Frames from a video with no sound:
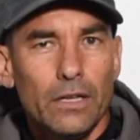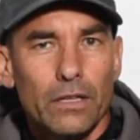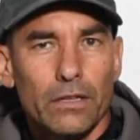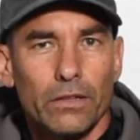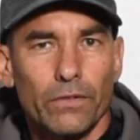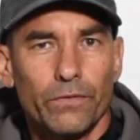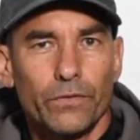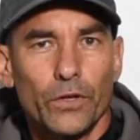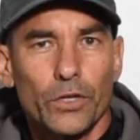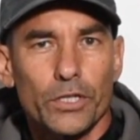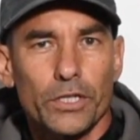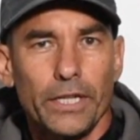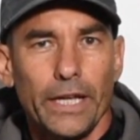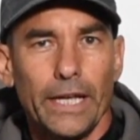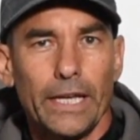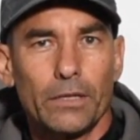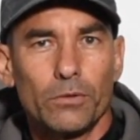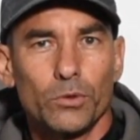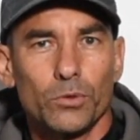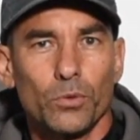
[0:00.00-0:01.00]
The first
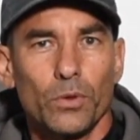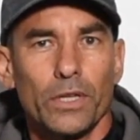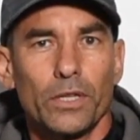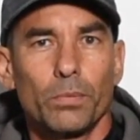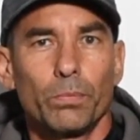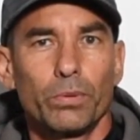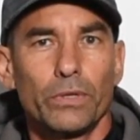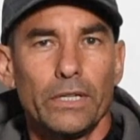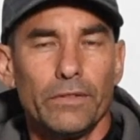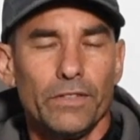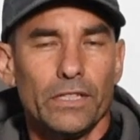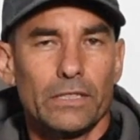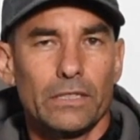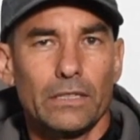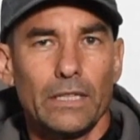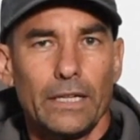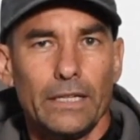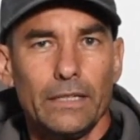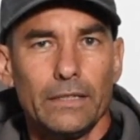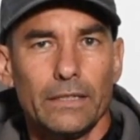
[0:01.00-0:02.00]
take was with previous
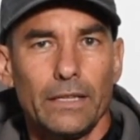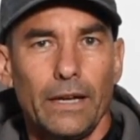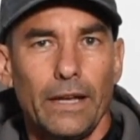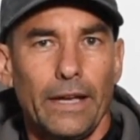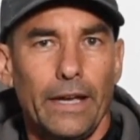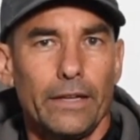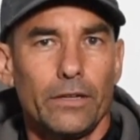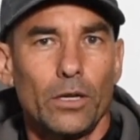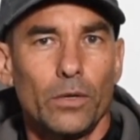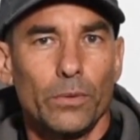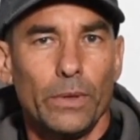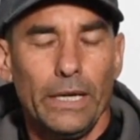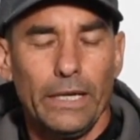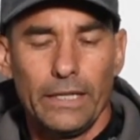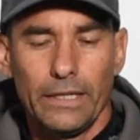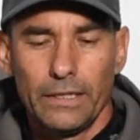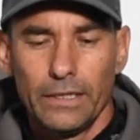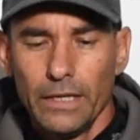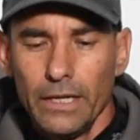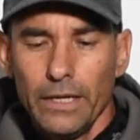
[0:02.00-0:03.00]
lighting that I had
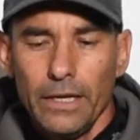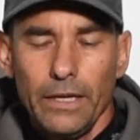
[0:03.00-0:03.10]
already,